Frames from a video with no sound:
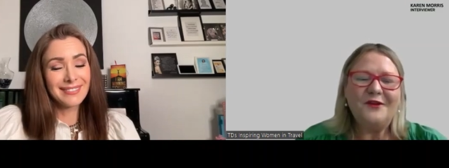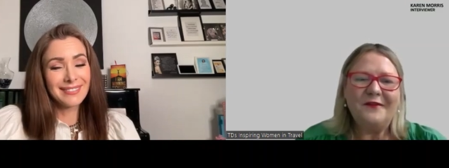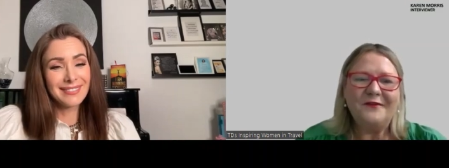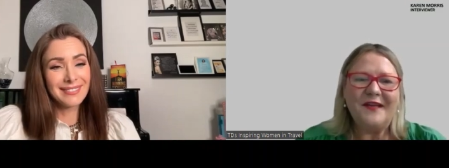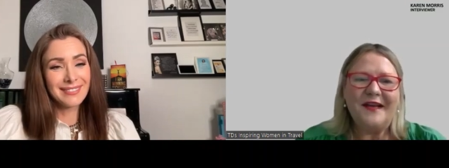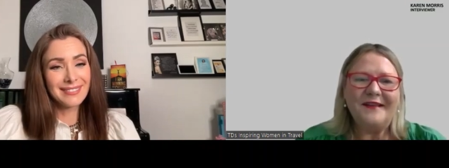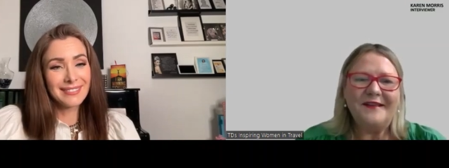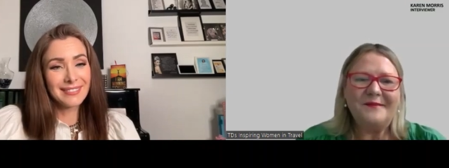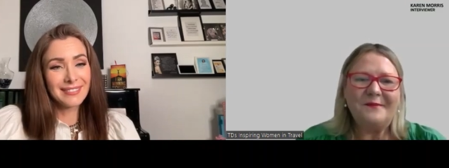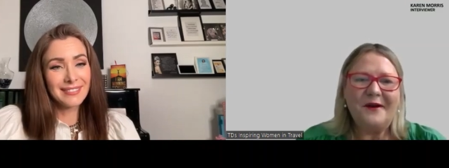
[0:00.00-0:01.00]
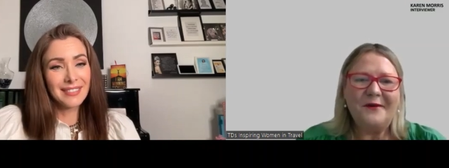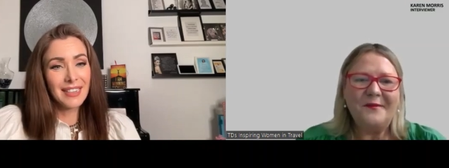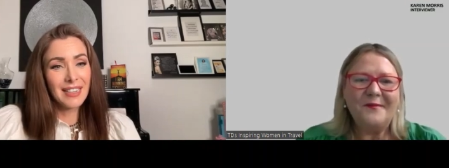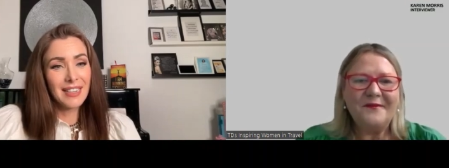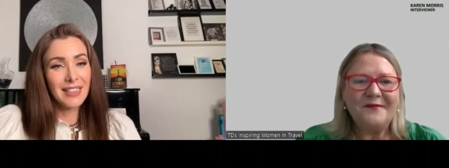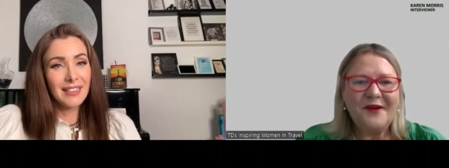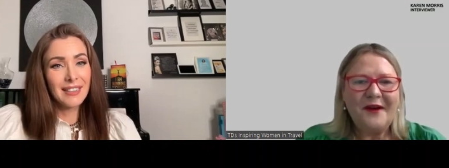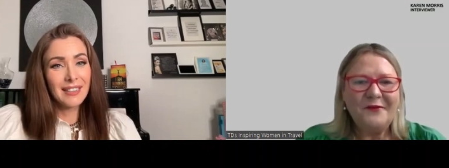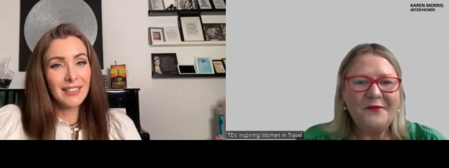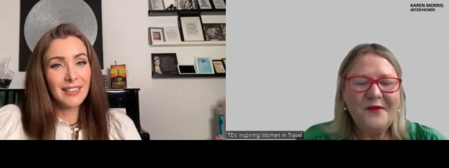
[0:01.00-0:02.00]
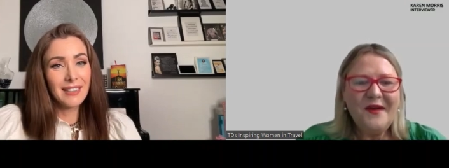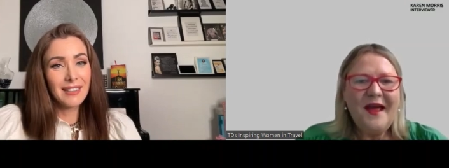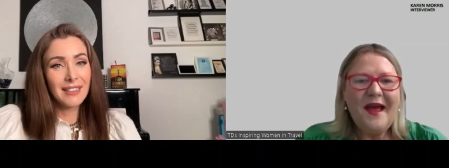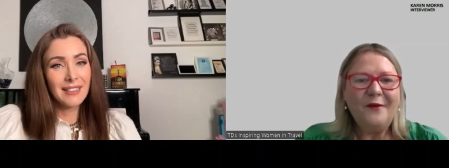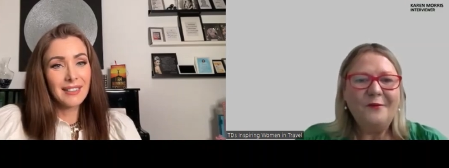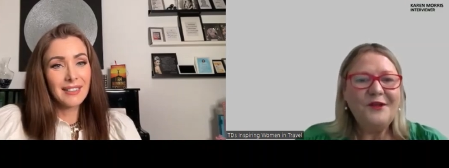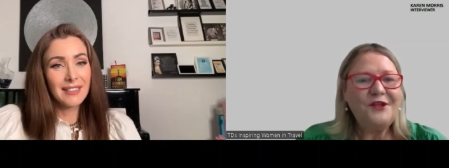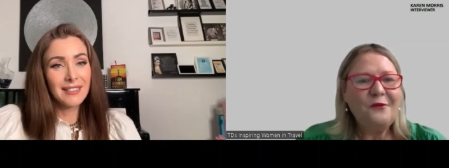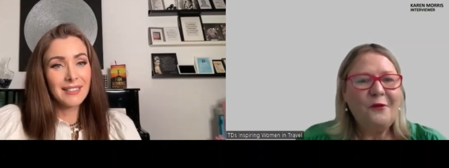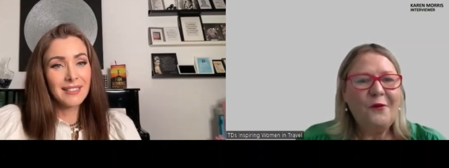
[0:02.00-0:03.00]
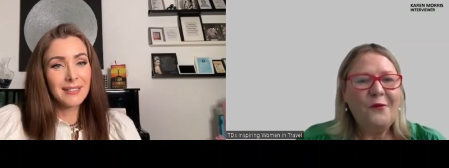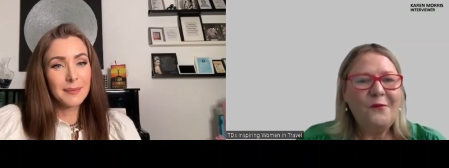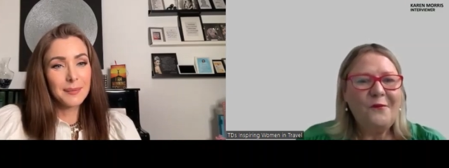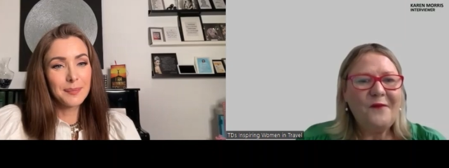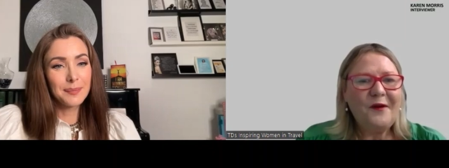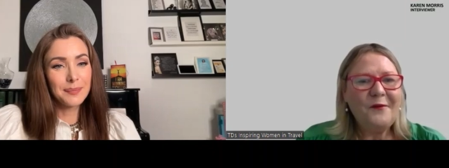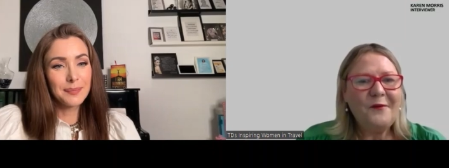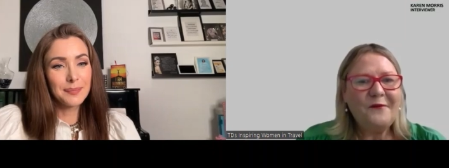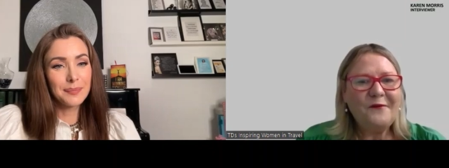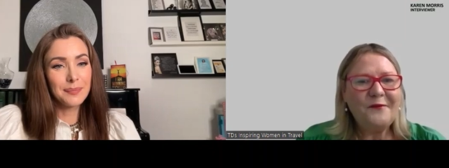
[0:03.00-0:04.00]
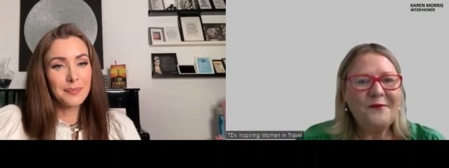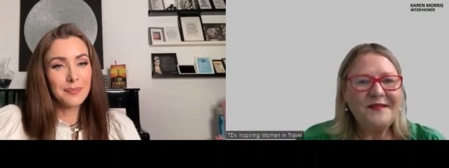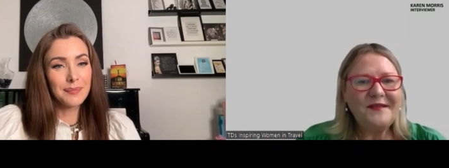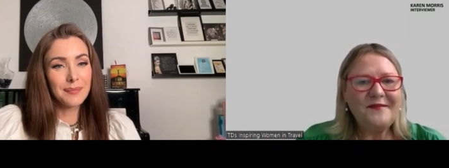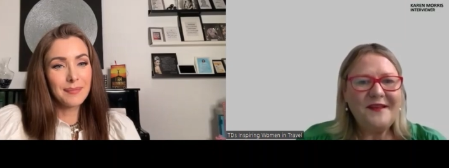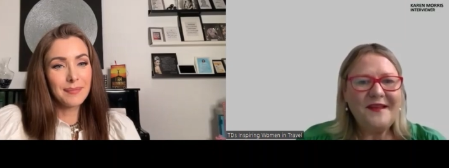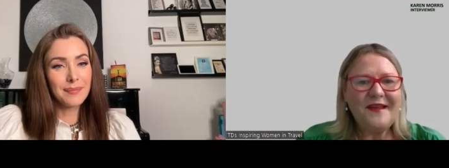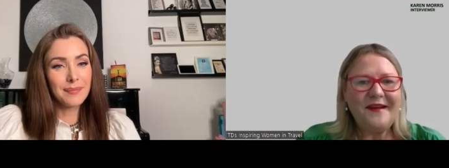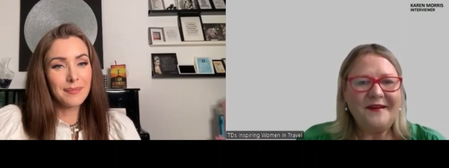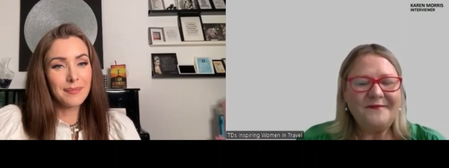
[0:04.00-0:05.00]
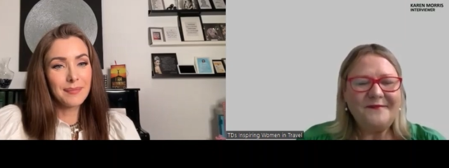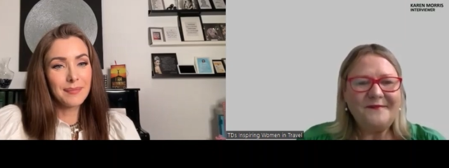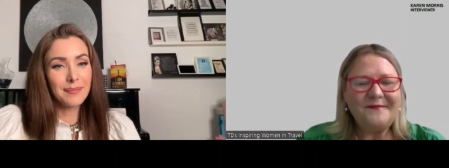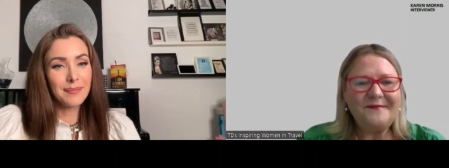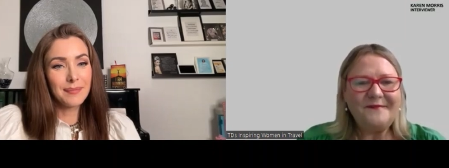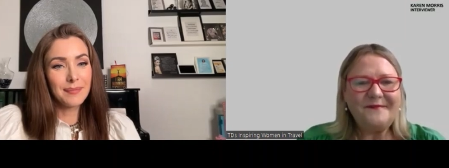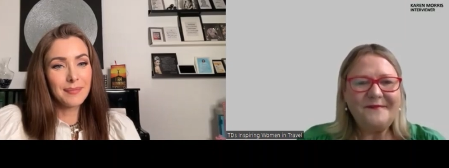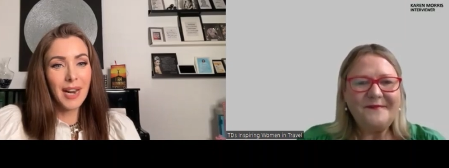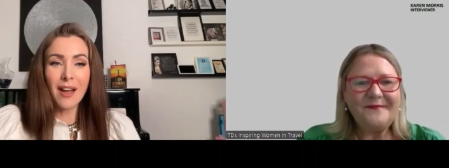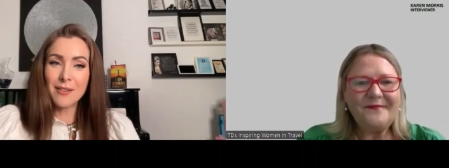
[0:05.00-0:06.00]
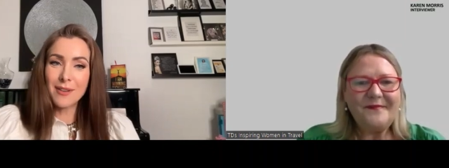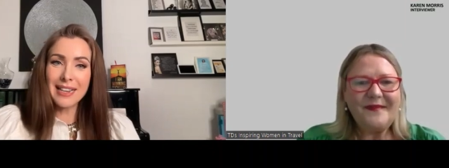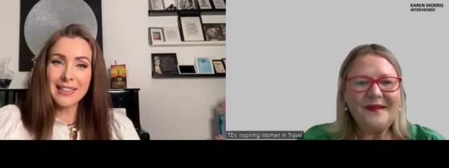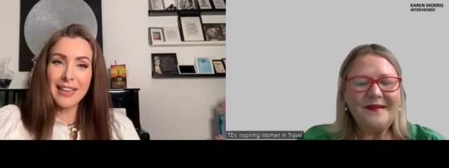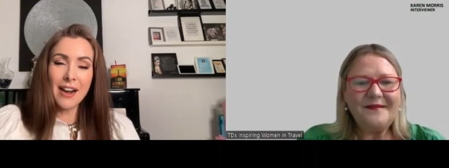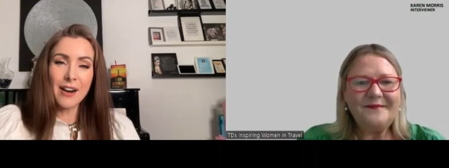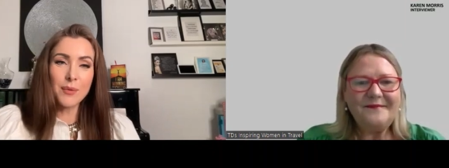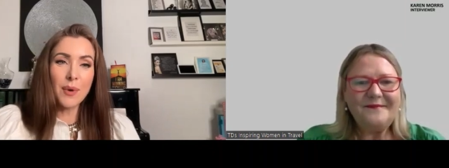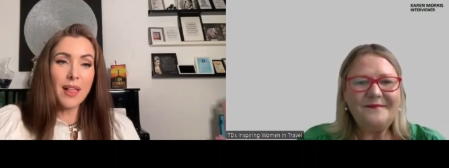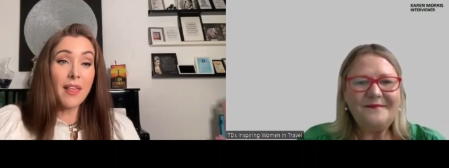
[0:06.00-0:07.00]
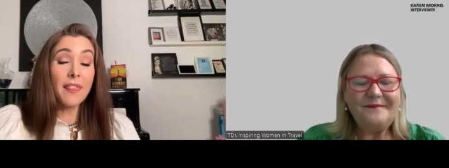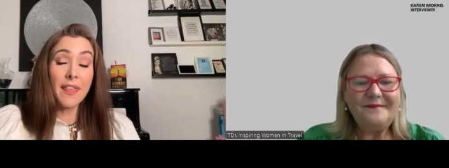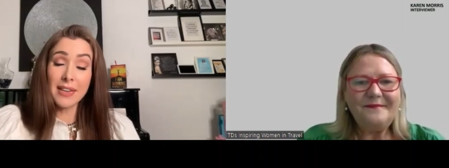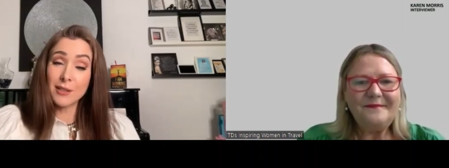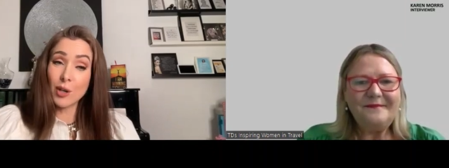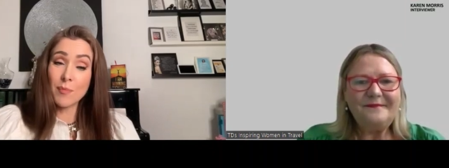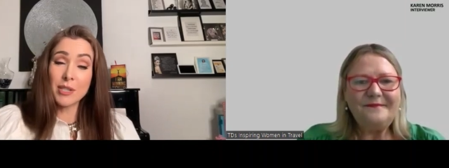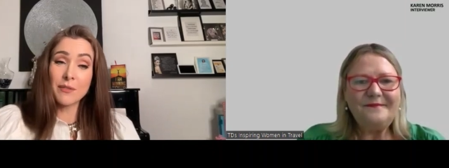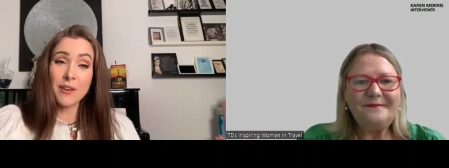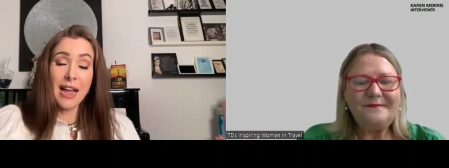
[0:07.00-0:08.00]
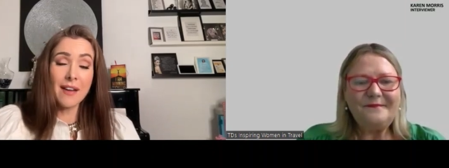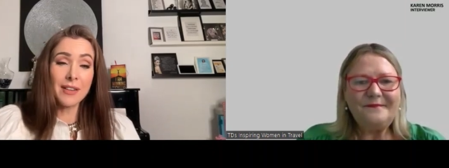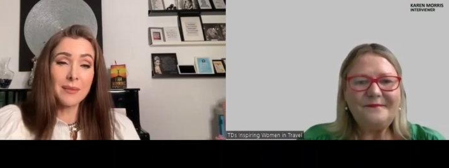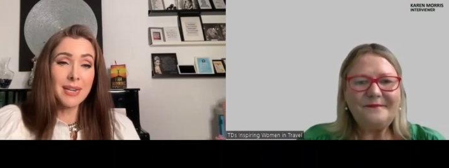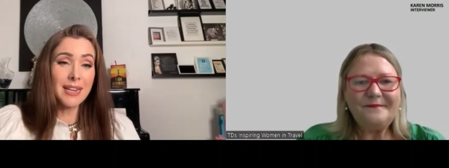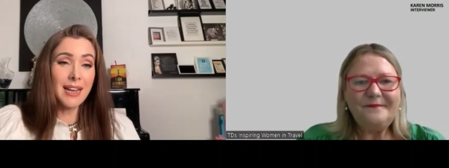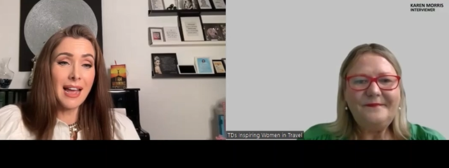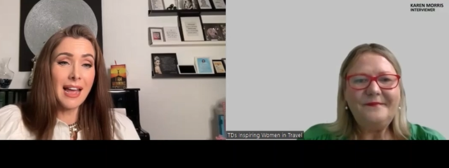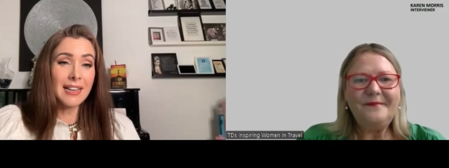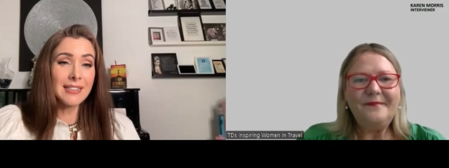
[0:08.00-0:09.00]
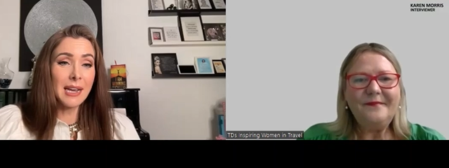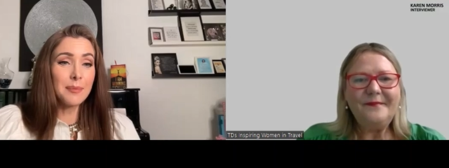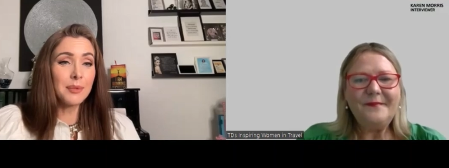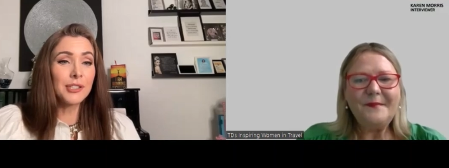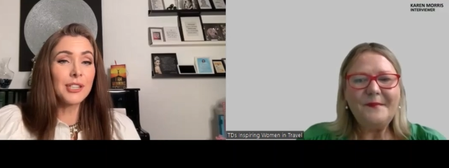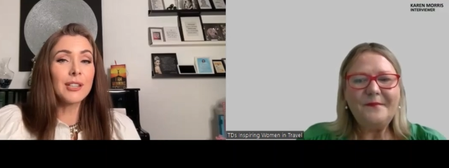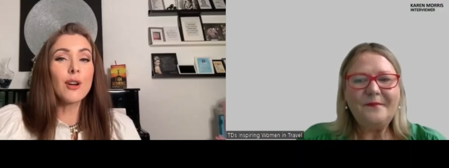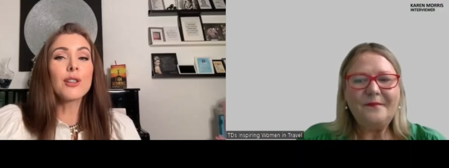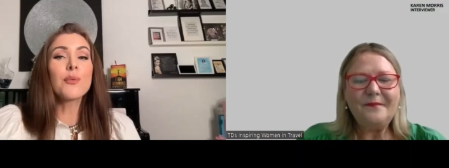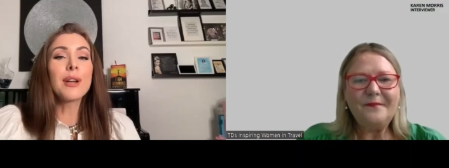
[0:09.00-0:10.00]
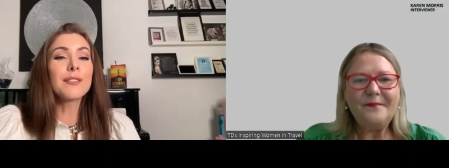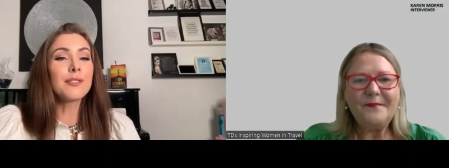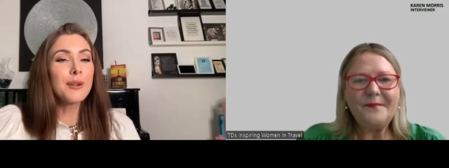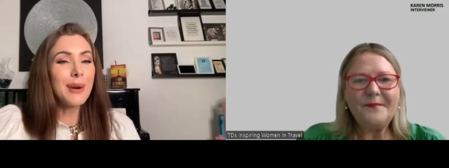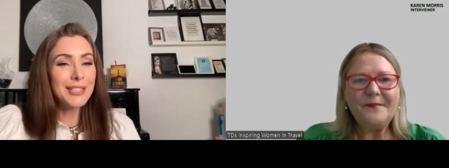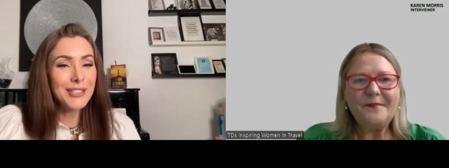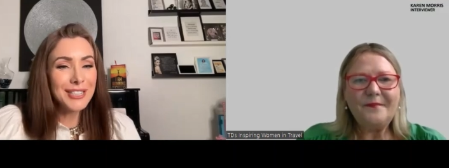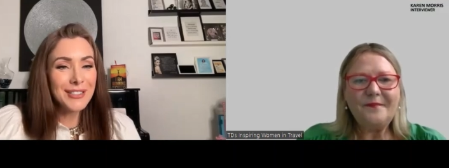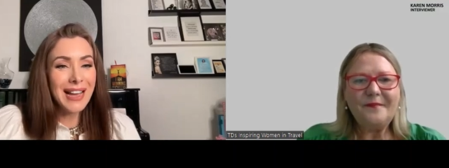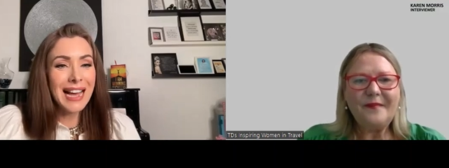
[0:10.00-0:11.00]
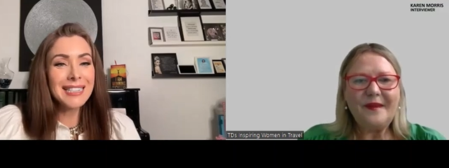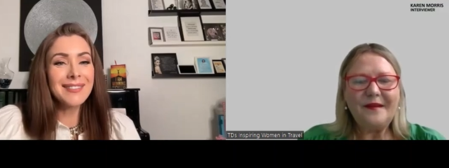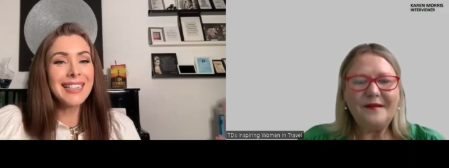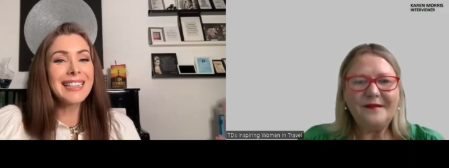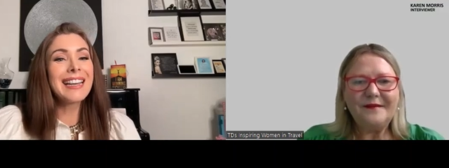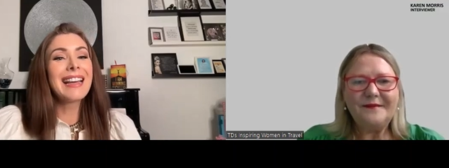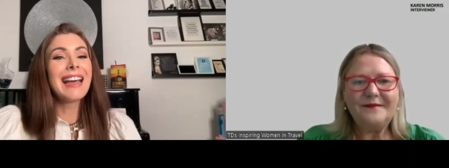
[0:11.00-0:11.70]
Speaker 1: the Travel Daily Inspiring Women of Travel. And I wish you all very well for the rest of the year.
Speaker 2: All right, Karen. Well, thanks so much for having me. And I appreciate all the wonderful questions you asked me.